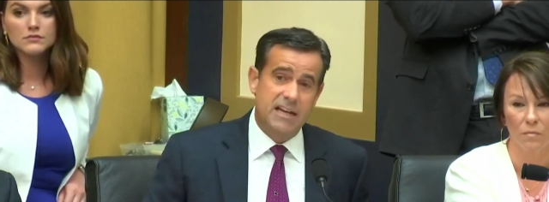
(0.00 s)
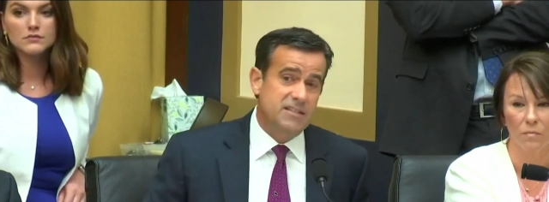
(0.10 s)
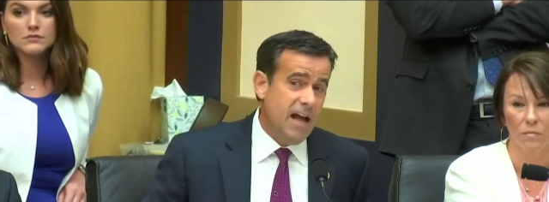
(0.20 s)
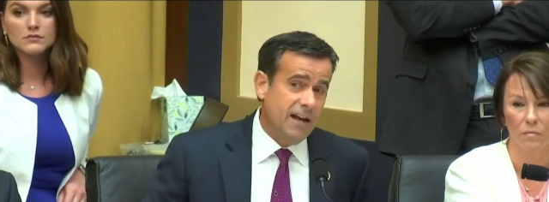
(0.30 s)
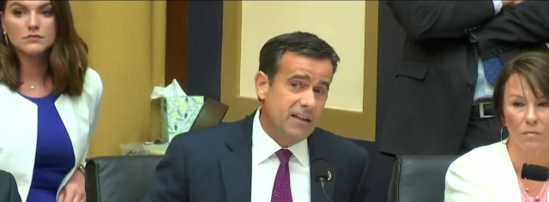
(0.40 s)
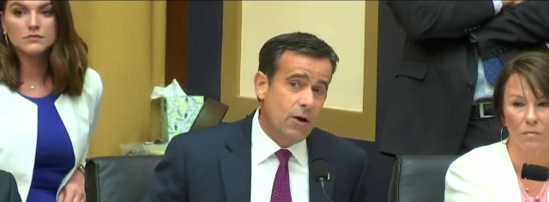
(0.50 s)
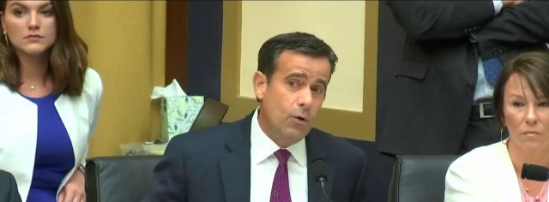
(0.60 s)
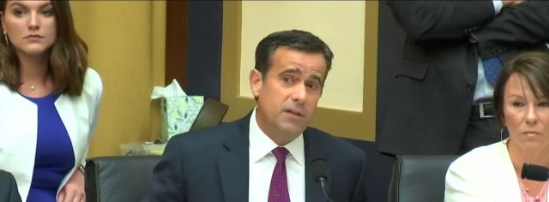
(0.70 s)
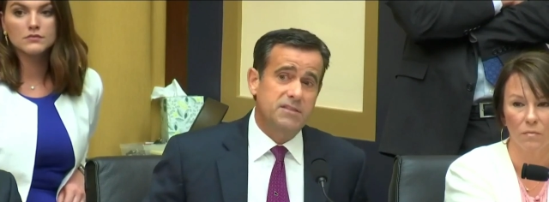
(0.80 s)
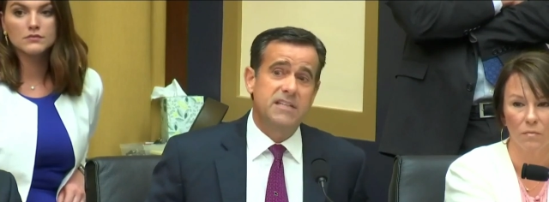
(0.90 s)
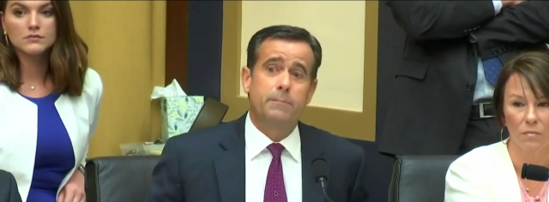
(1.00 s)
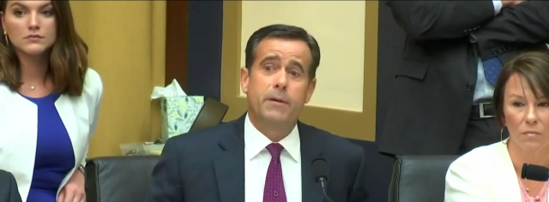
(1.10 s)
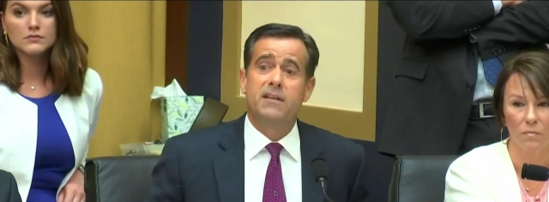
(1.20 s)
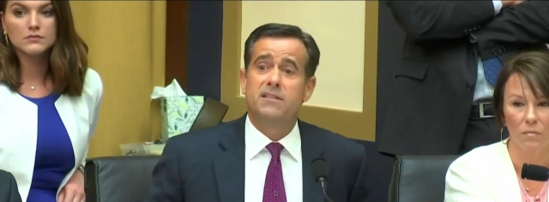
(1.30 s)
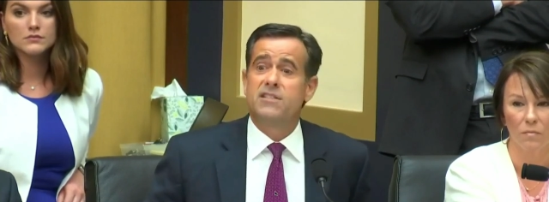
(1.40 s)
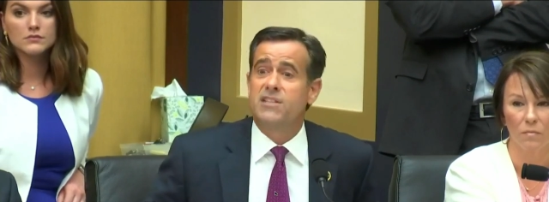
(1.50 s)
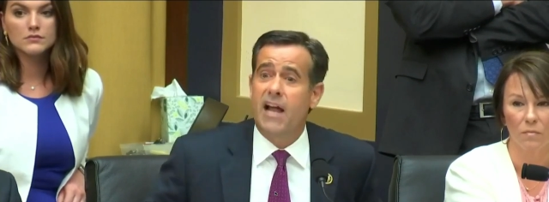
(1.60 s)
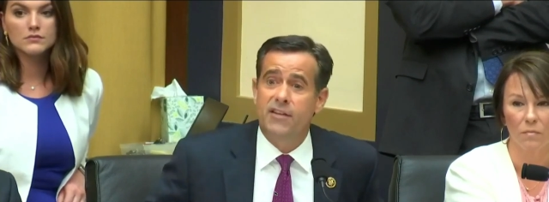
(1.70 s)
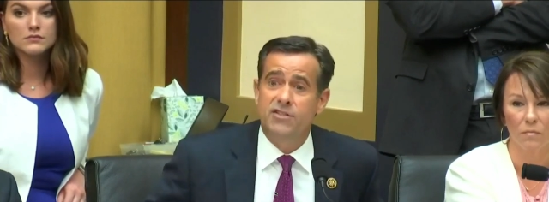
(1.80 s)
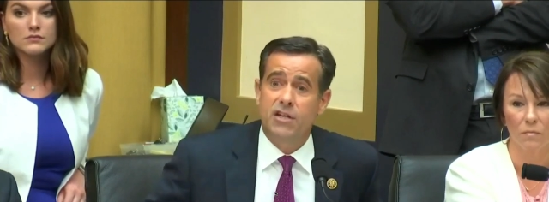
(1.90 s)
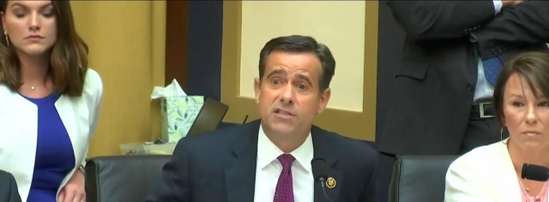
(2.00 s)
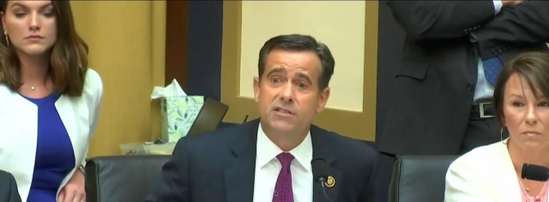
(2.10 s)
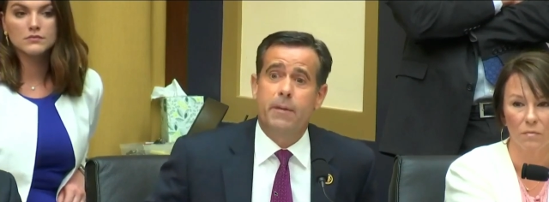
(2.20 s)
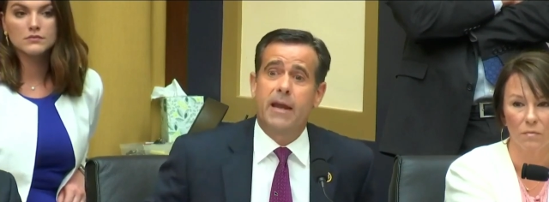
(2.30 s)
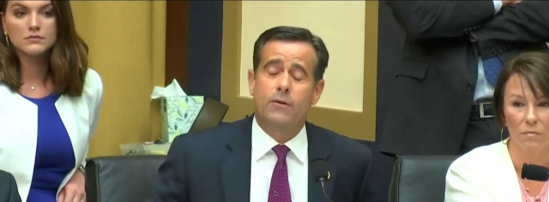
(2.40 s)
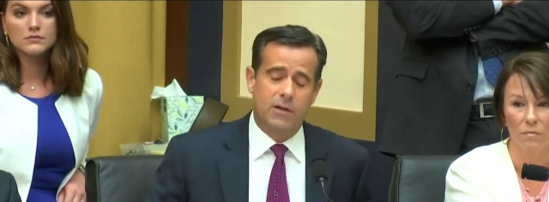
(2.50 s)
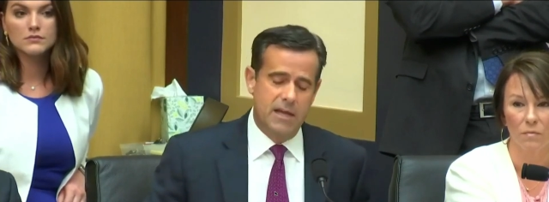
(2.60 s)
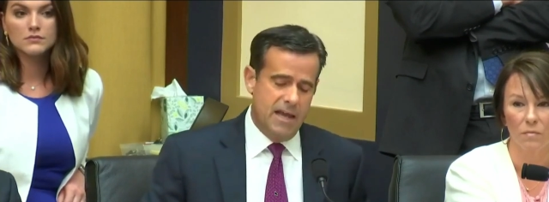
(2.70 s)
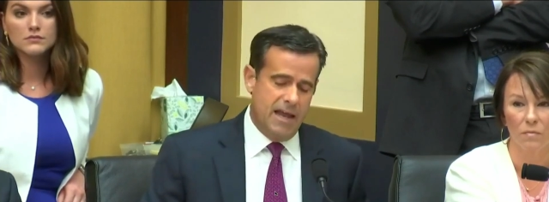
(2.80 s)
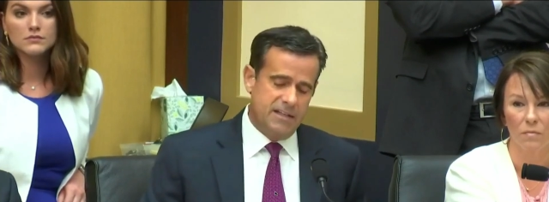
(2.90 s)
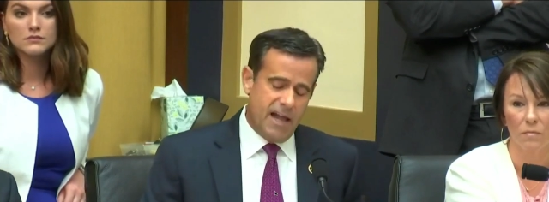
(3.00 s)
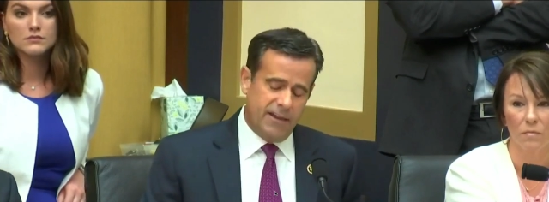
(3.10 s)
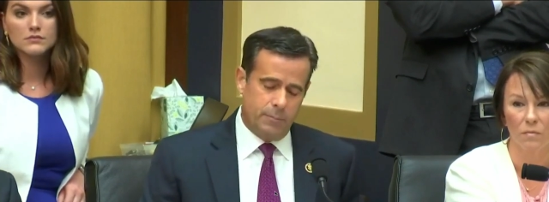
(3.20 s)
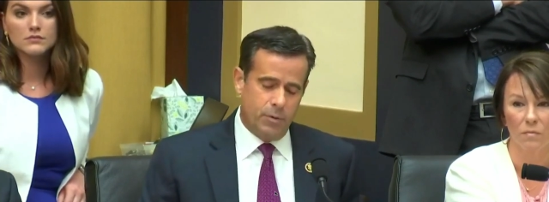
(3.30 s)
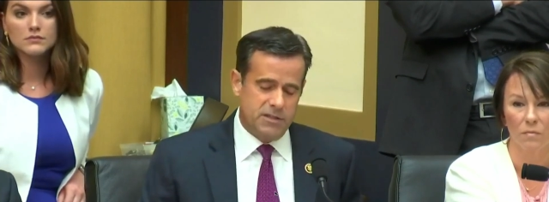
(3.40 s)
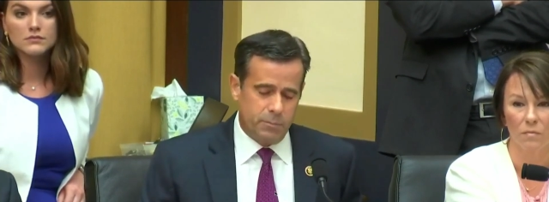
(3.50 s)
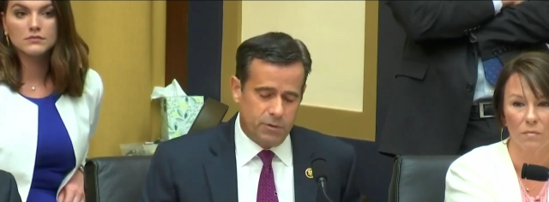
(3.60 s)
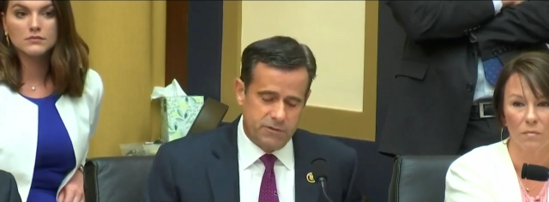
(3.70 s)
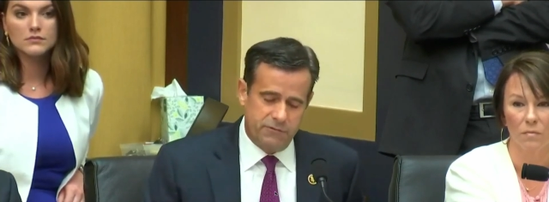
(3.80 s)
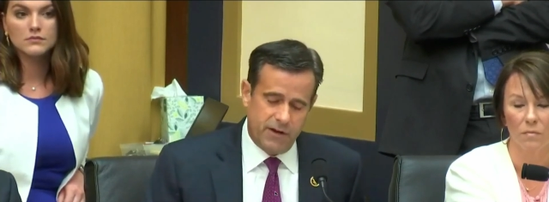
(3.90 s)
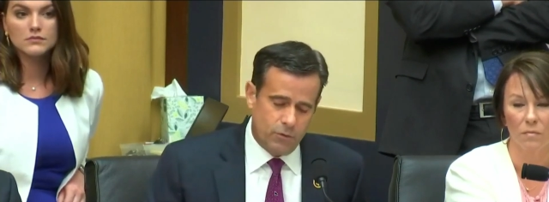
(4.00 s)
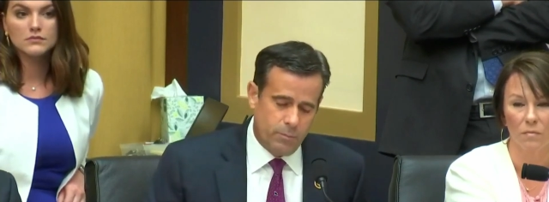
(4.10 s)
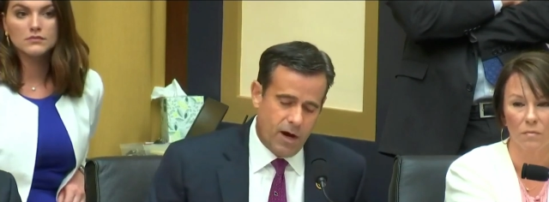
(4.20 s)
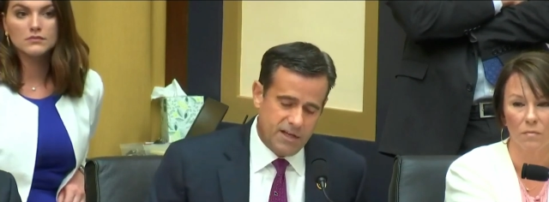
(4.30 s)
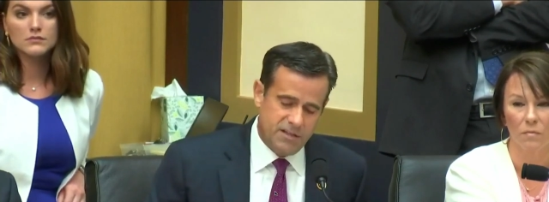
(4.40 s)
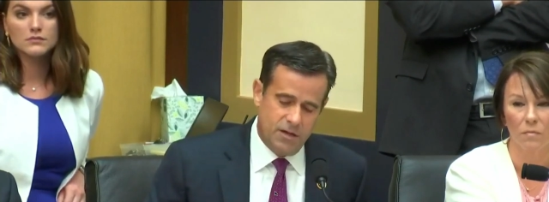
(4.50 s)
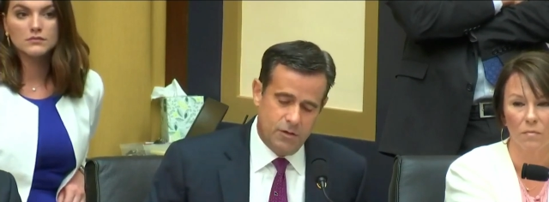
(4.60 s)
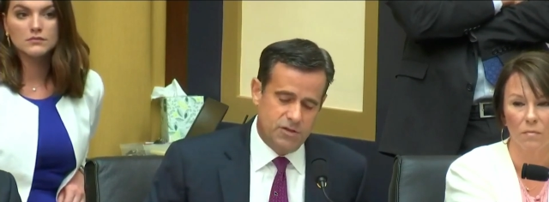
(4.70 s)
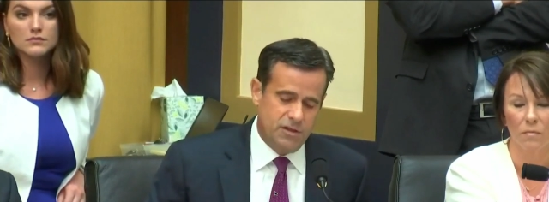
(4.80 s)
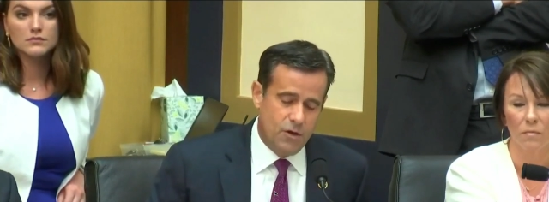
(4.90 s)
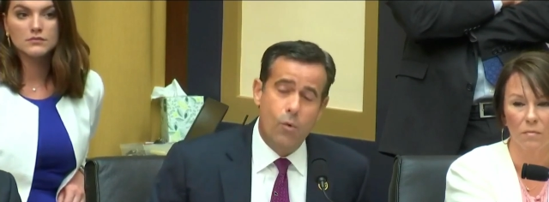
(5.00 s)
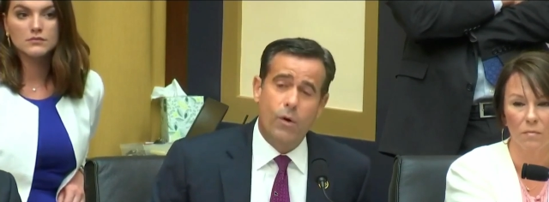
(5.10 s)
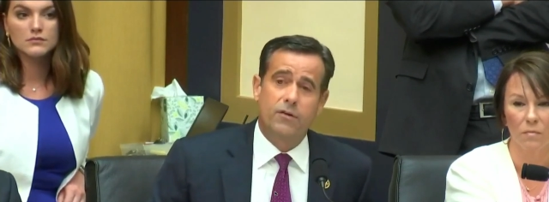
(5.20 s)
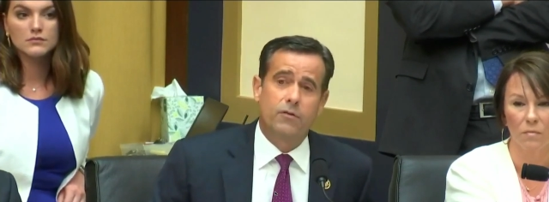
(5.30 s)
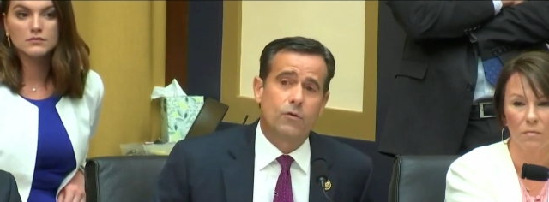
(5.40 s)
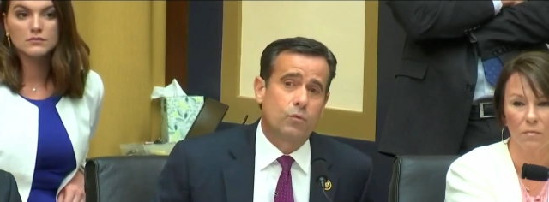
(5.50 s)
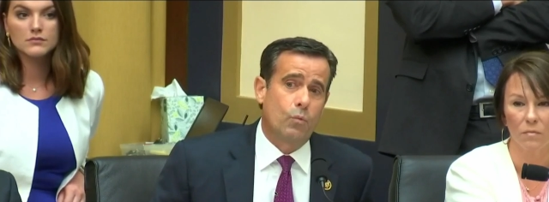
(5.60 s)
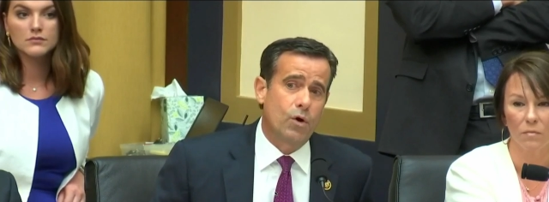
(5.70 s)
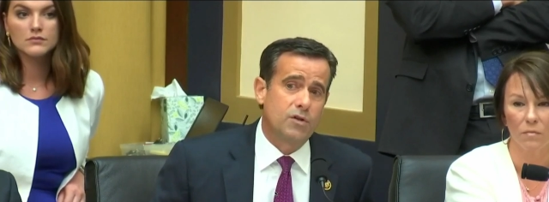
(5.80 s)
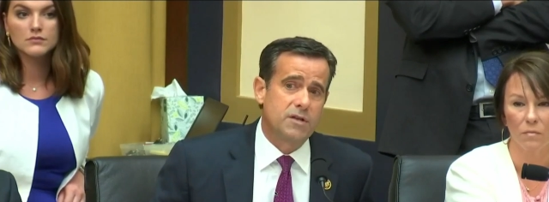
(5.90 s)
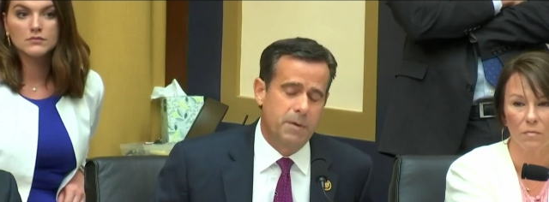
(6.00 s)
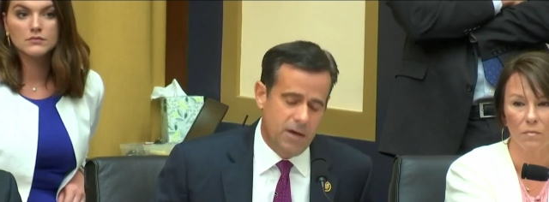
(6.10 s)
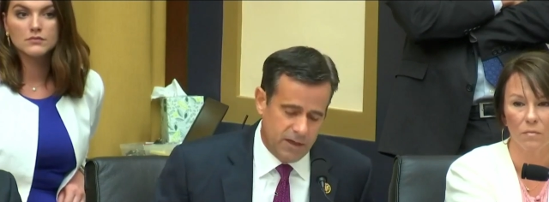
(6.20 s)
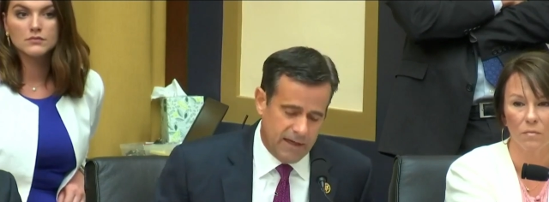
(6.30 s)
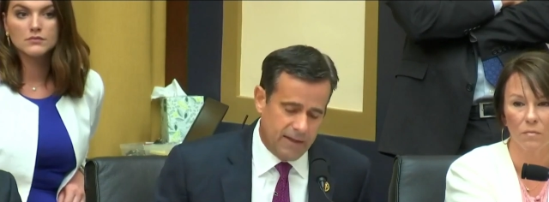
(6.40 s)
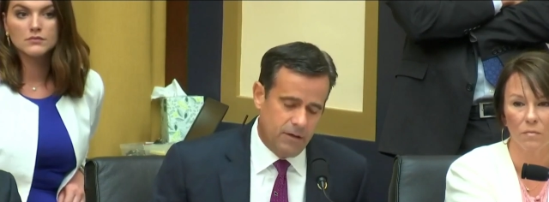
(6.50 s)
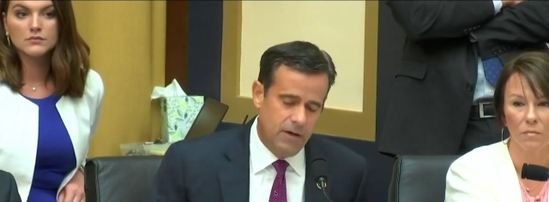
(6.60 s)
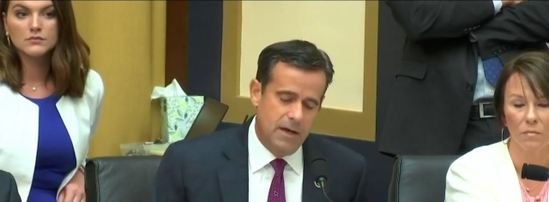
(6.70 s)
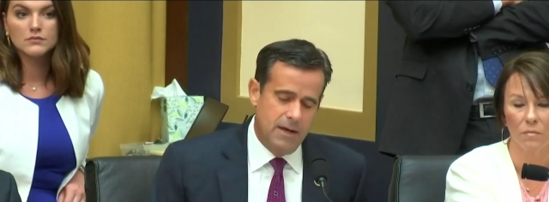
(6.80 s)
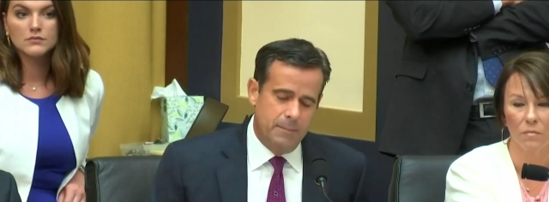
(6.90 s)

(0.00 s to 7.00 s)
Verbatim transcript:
Speaker 1: It's not in the O L C opinions. It's not in the justice manual. And it's not in the principles of federal prosecution. Nowhere do those words appear together